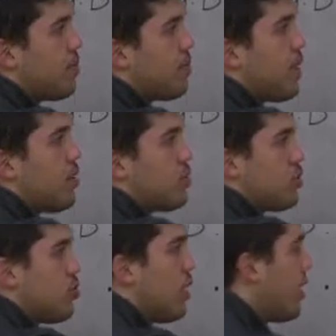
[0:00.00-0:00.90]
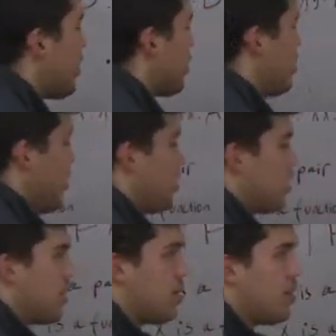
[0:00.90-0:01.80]
pound 2y,
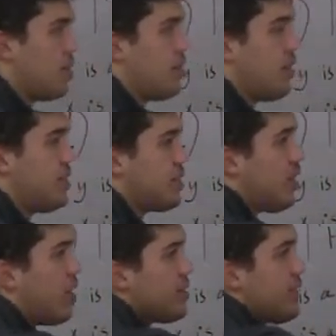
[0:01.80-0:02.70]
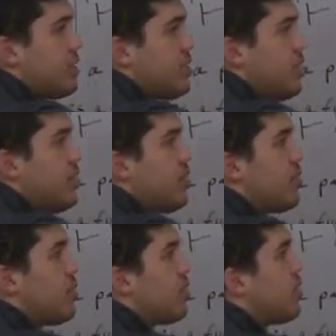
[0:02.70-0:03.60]
this context here,
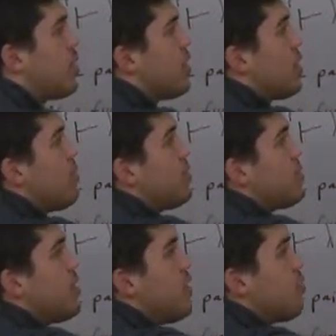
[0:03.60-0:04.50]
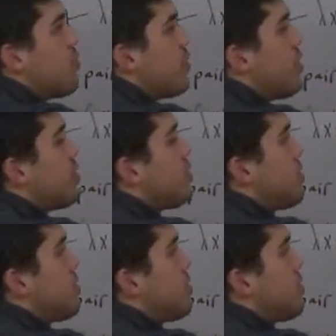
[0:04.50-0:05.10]
or here, let me just start numbering these.